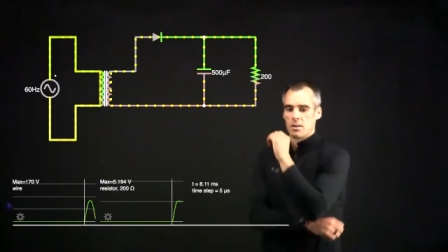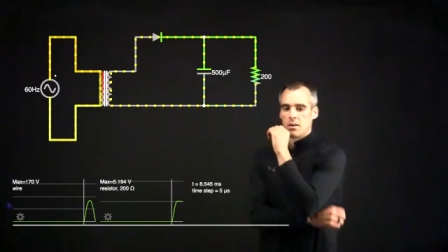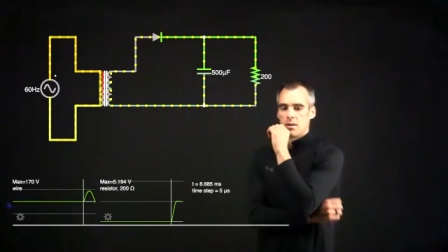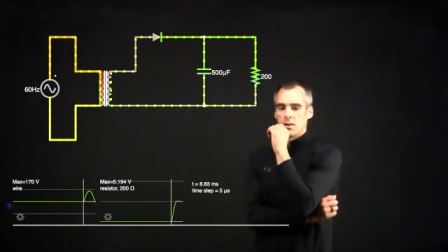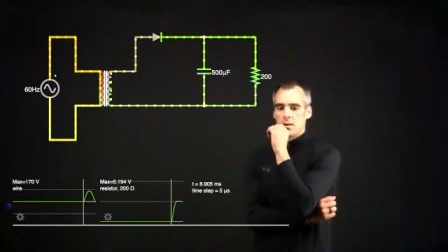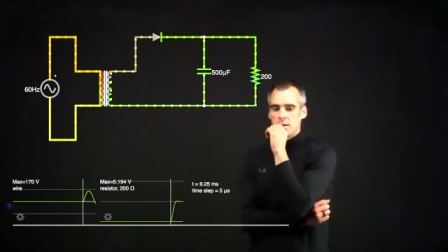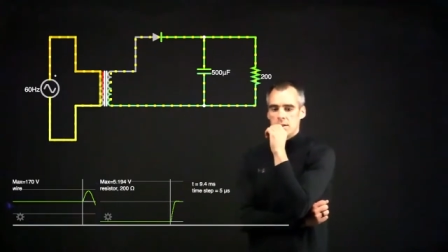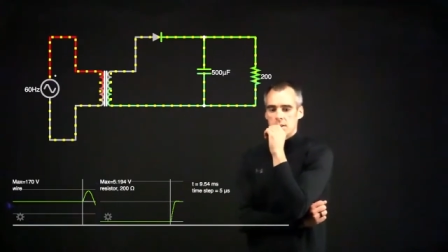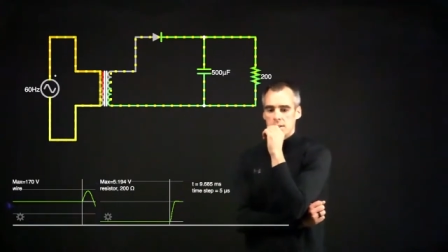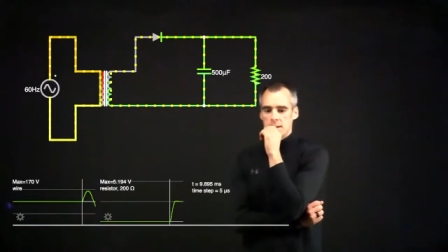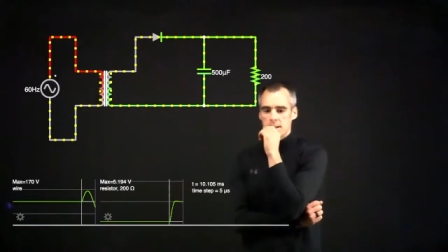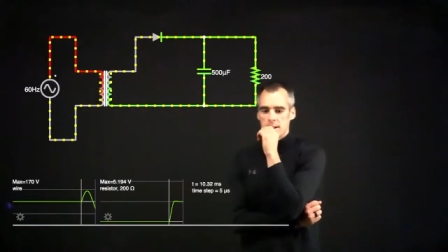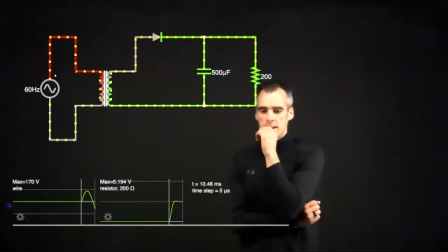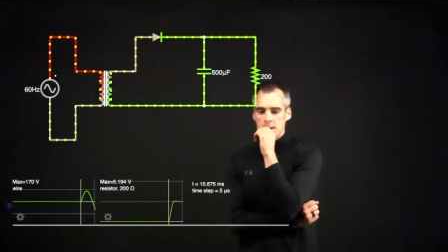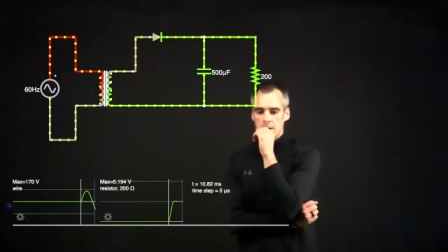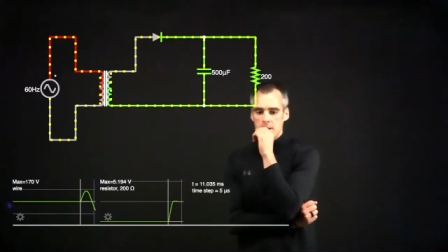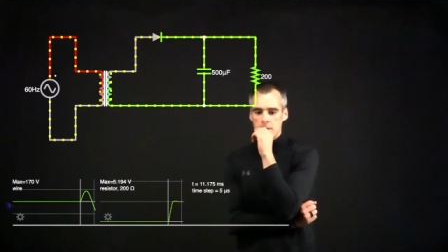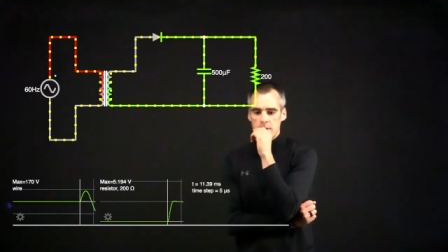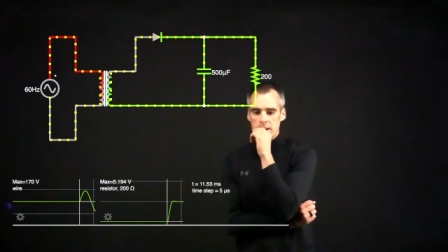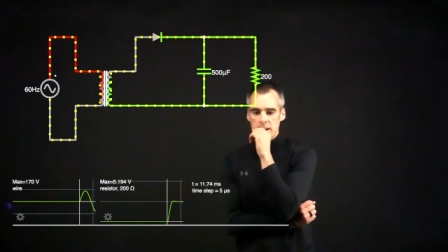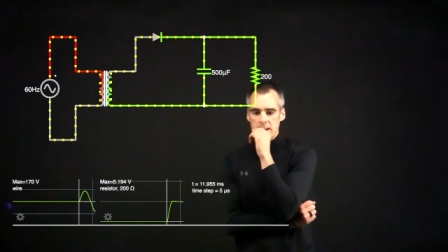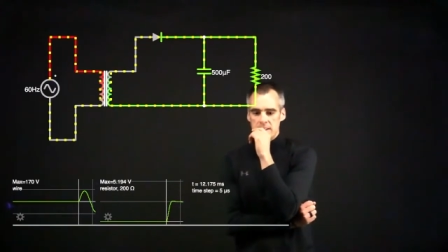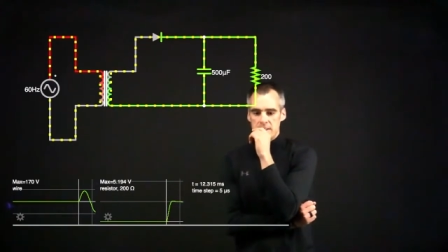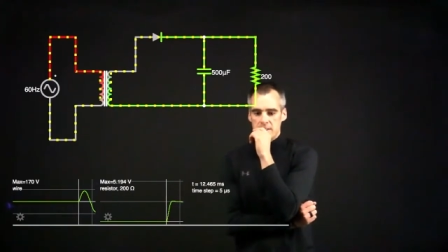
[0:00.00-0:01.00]
So
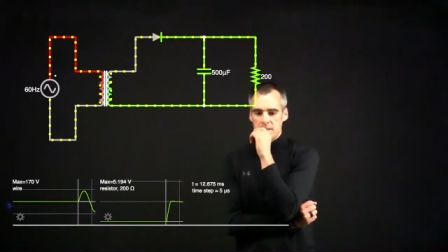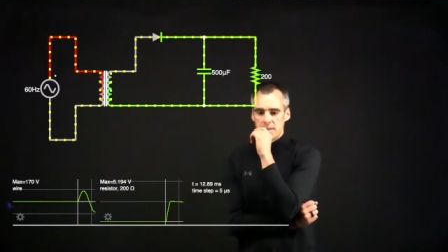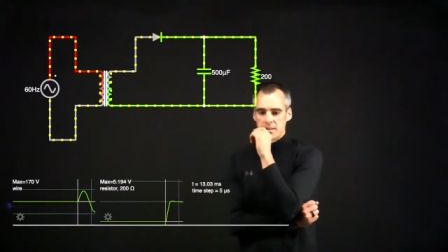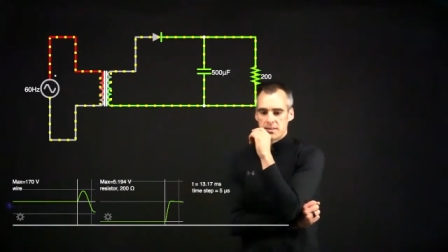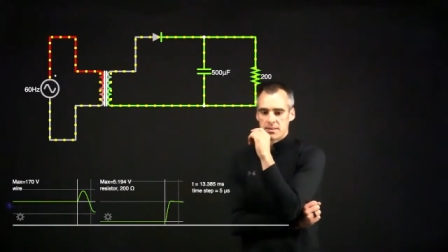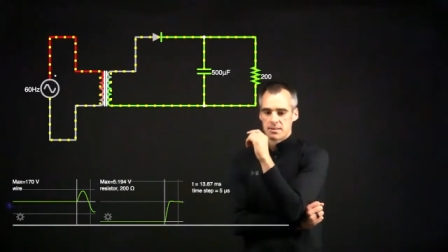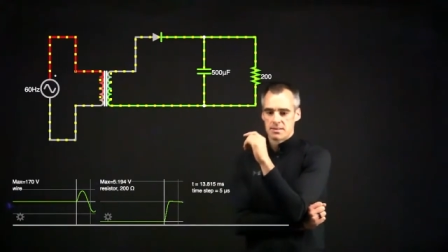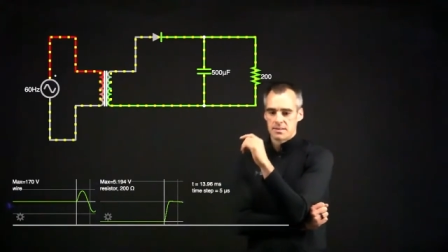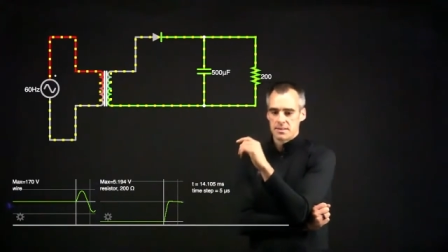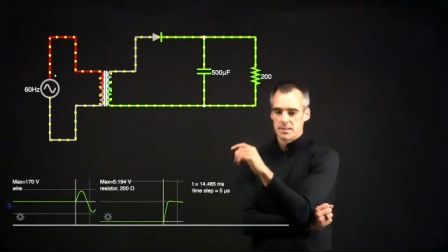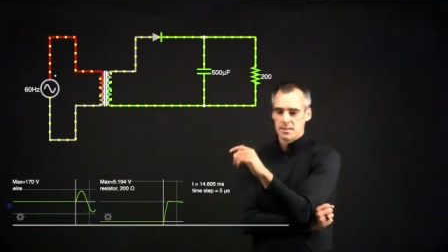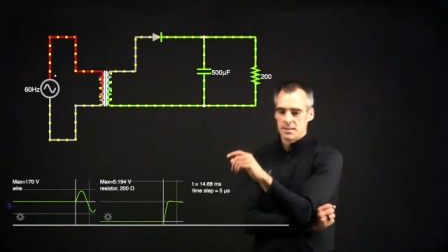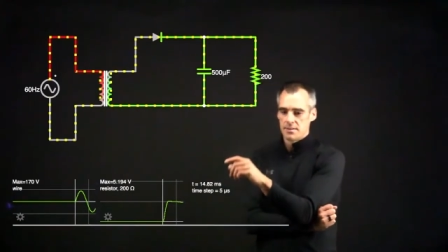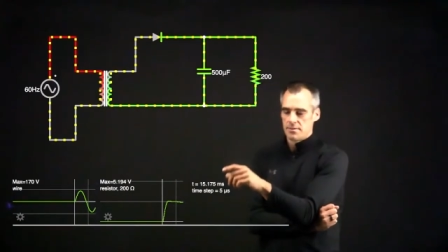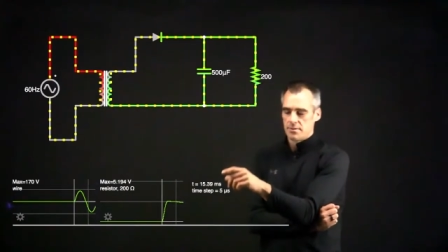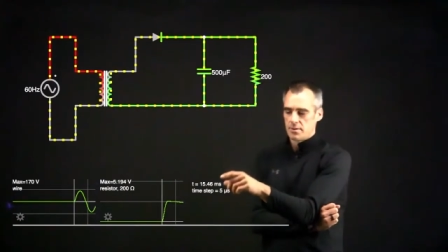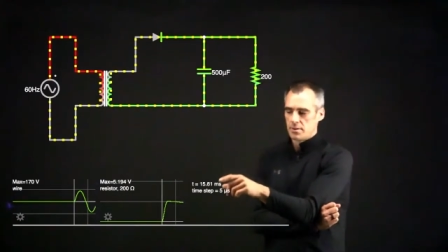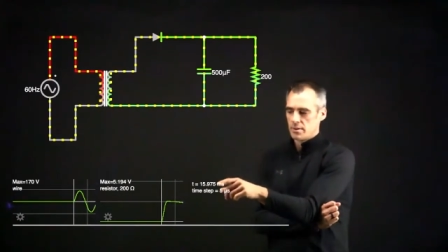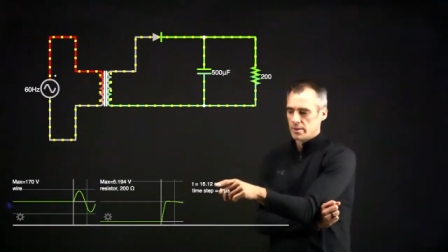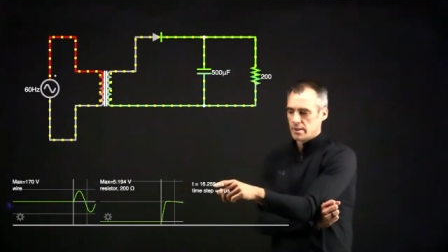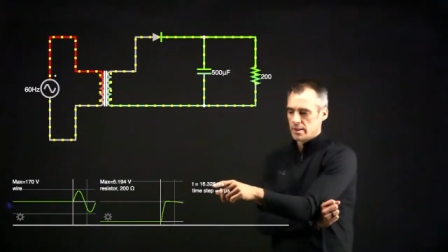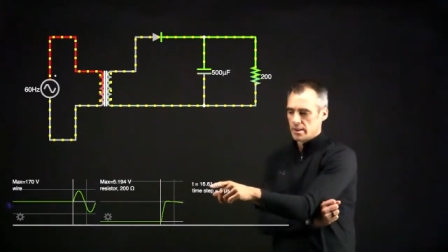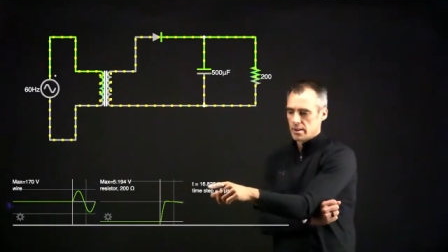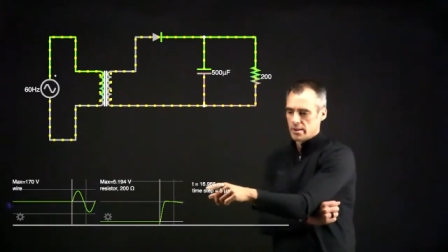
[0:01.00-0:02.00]
as you can see, if you
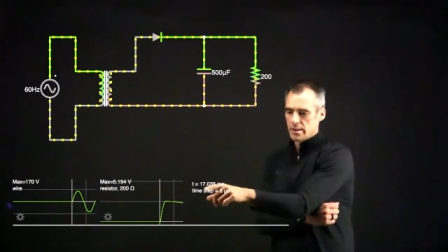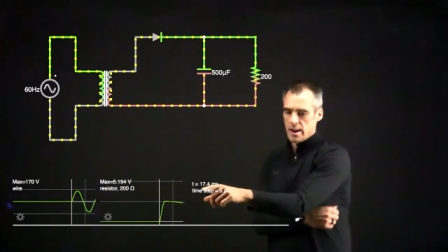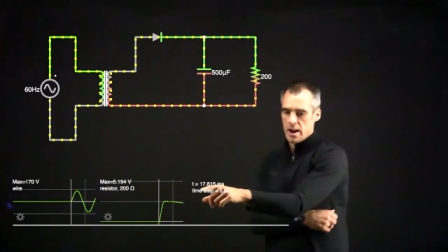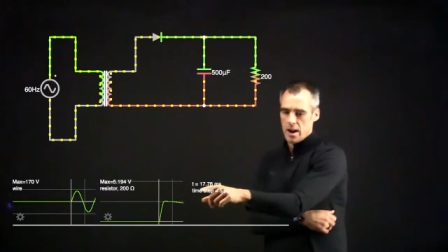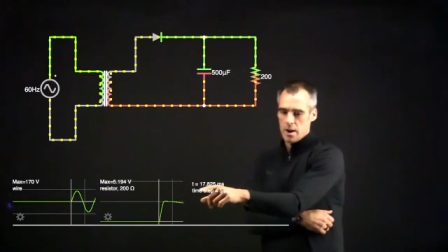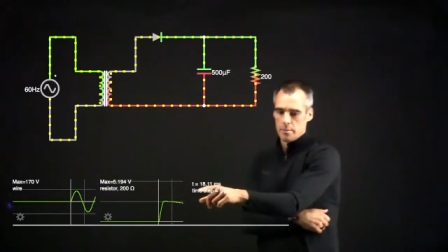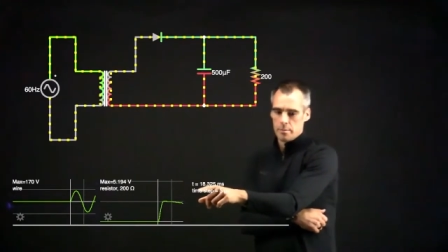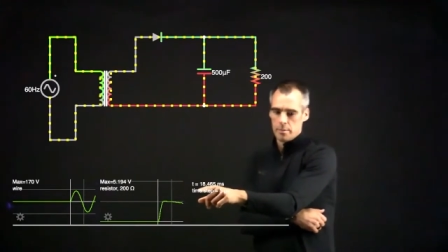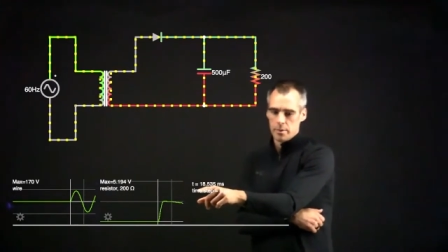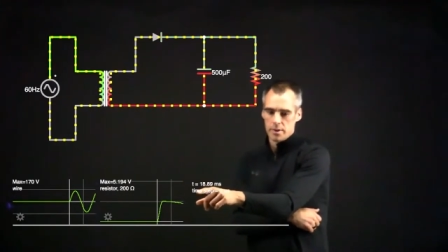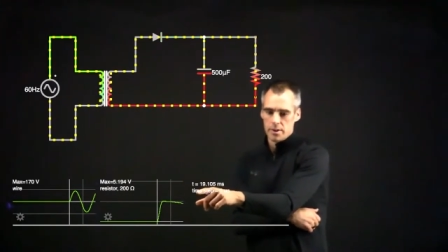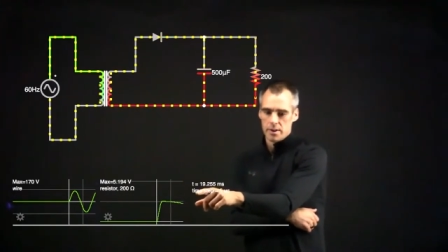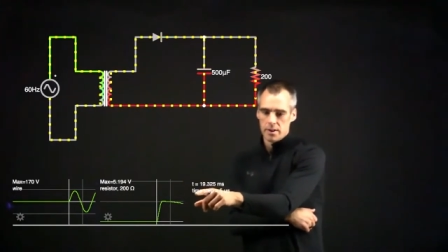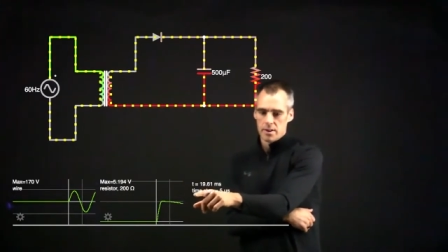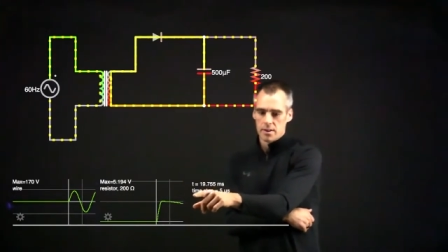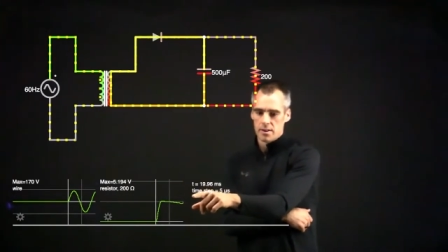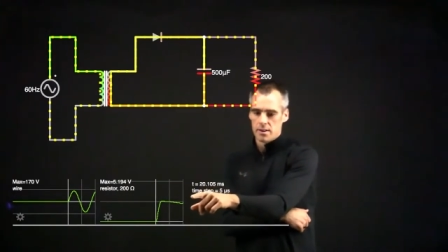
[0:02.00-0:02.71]
look at our output here,